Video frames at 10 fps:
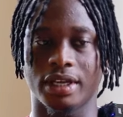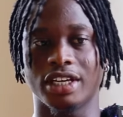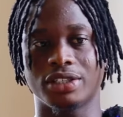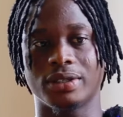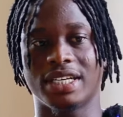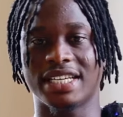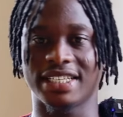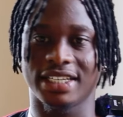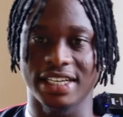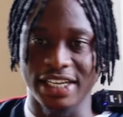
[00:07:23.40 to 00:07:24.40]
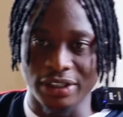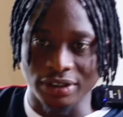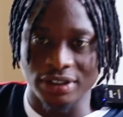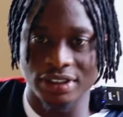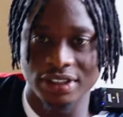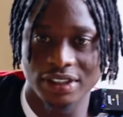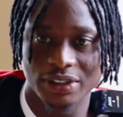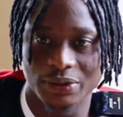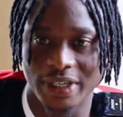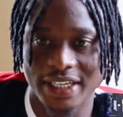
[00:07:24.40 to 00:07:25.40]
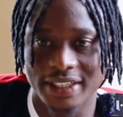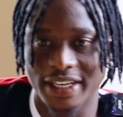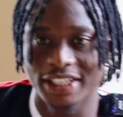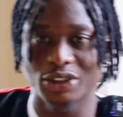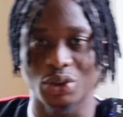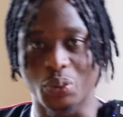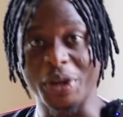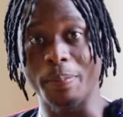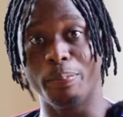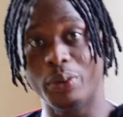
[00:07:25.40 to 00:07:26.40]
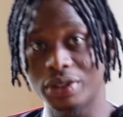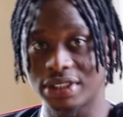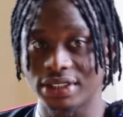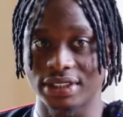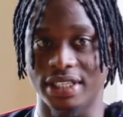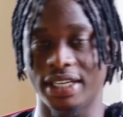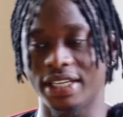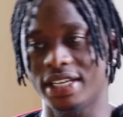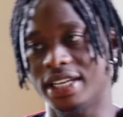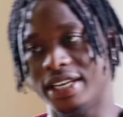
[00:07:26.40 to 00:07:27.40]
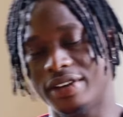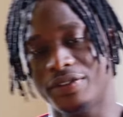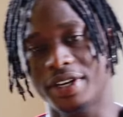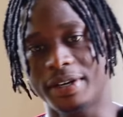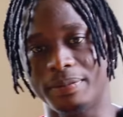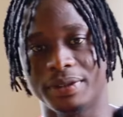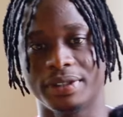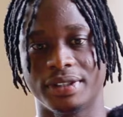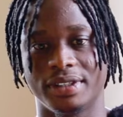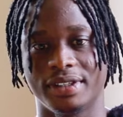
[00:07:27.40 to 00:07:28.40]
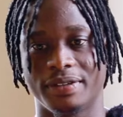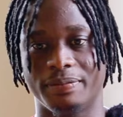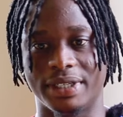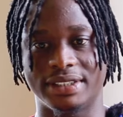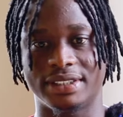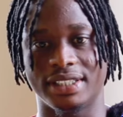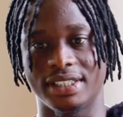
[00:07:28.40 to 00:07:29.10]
Yeah, so as I said earlier on, we had a target to win both the league and the FA Cup, but